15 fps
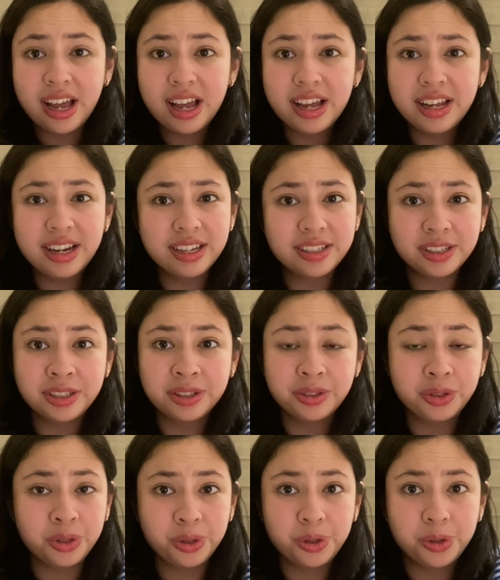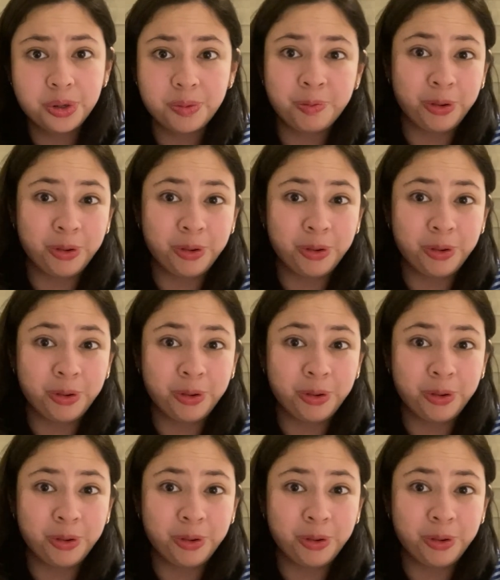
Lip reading: it isn't too